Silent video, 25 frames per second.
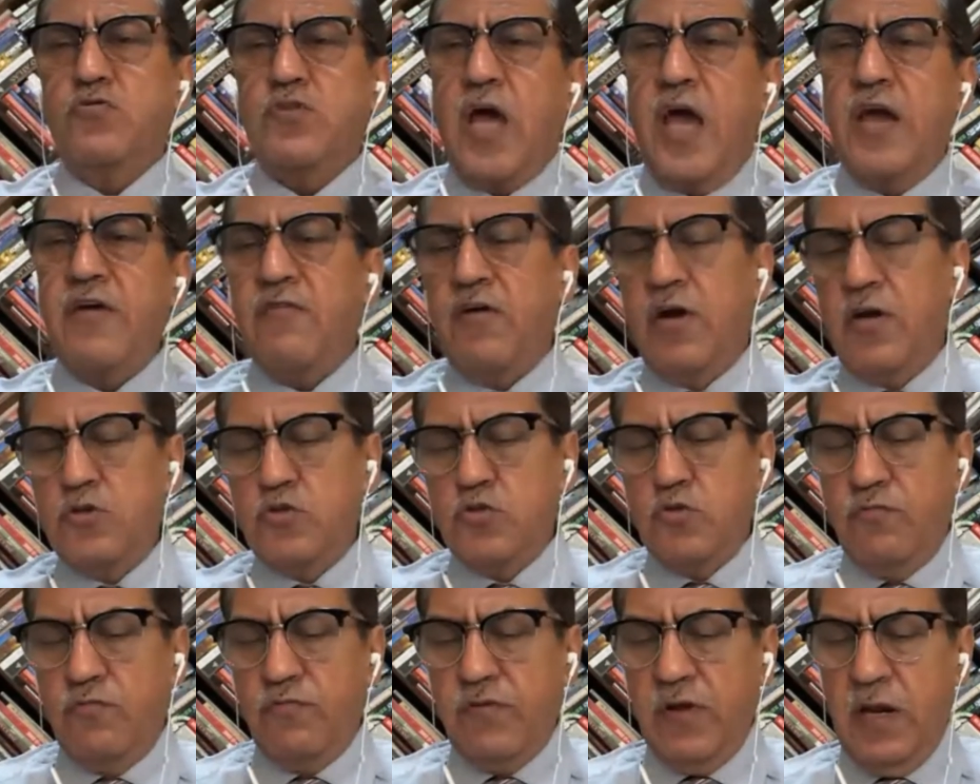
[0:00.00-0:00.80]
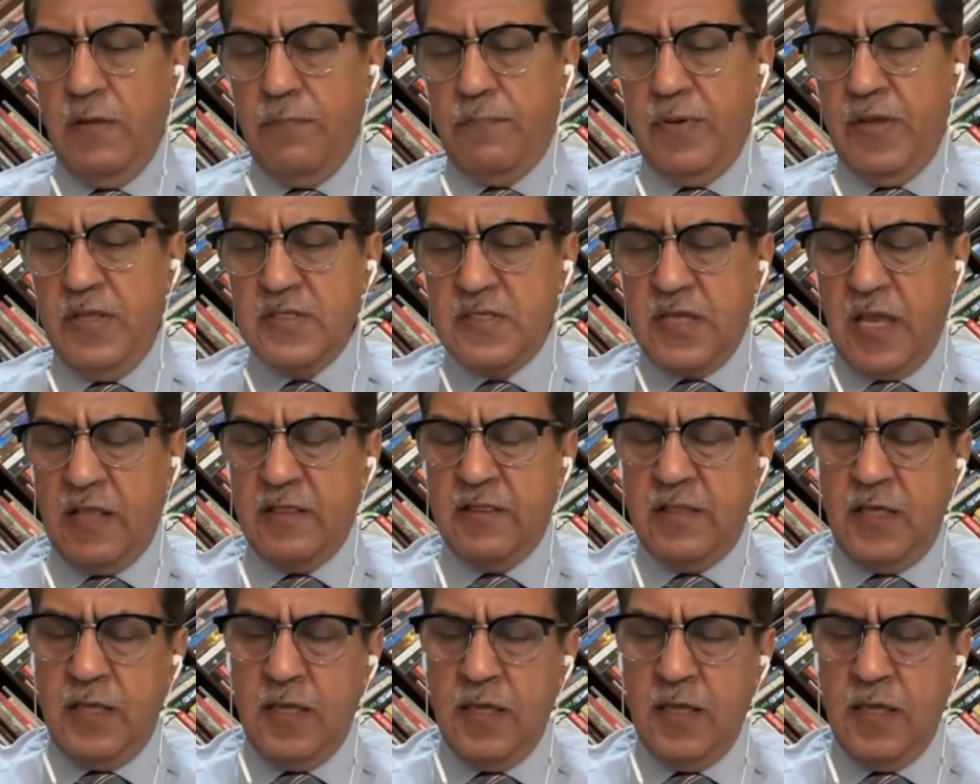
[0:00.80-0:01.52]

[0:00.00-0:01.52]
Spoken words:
Taiwan to Philippines and